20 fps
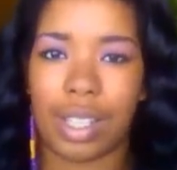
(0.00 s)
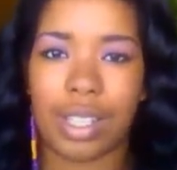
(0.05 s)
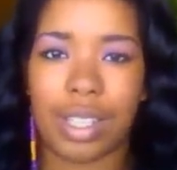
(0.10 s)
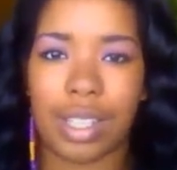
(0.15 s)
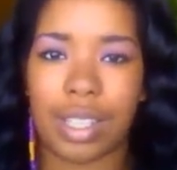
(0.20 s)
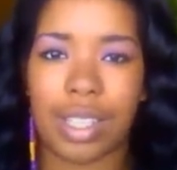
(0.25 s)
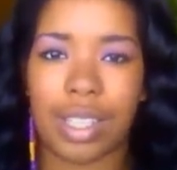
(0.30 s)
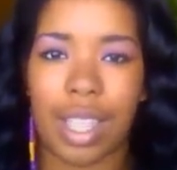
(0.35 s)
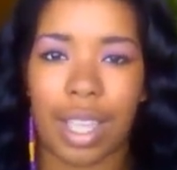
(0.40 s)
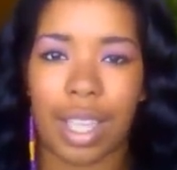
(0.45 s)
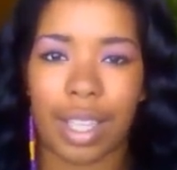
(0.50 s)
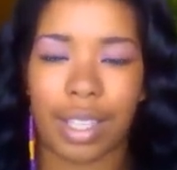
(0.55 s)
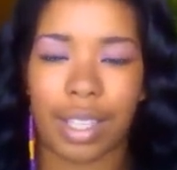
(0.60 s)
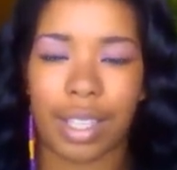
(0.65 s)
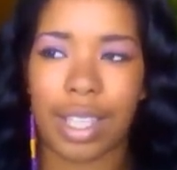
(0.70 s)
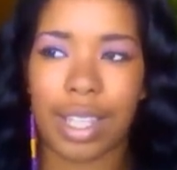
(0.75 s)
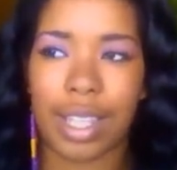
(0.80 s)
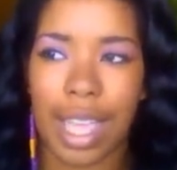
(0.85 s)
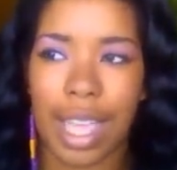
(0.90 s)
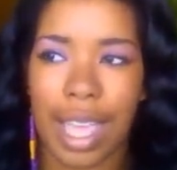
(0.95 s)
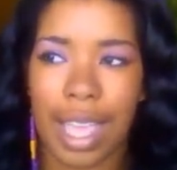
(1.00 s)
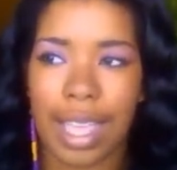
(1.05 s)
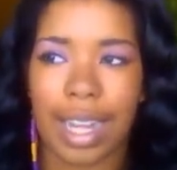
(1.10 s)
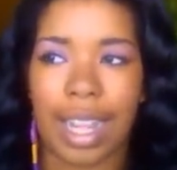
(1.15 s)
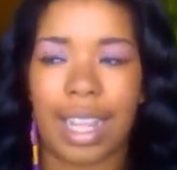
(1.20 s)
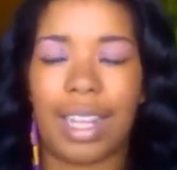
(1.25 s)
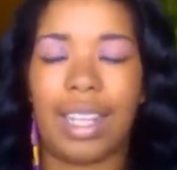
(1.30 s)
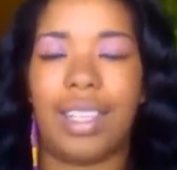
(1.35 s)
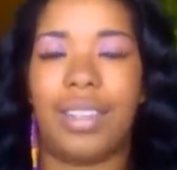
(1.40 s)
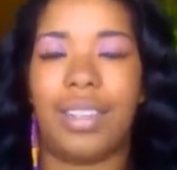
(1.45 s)
It's just like a good night
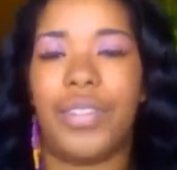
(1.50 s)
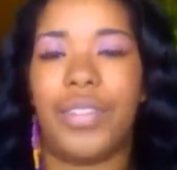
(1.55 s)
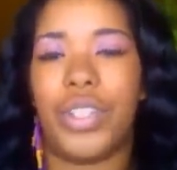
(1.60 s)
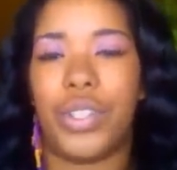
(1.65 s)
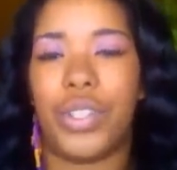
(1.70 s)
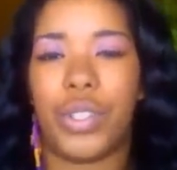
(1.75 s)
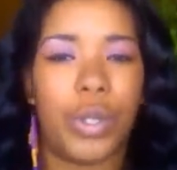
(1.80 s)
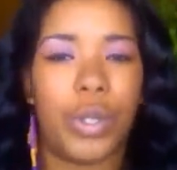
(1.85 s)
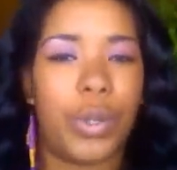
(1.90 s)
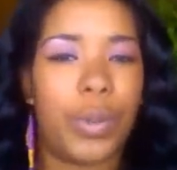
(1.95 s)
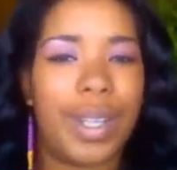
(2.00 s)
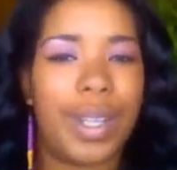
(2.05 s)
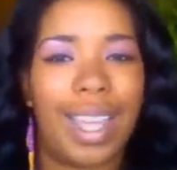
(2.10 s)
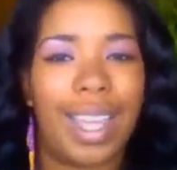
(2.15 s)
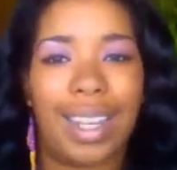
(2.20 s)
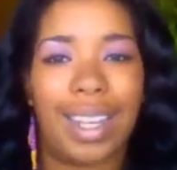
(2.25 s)
and I love the jewelry.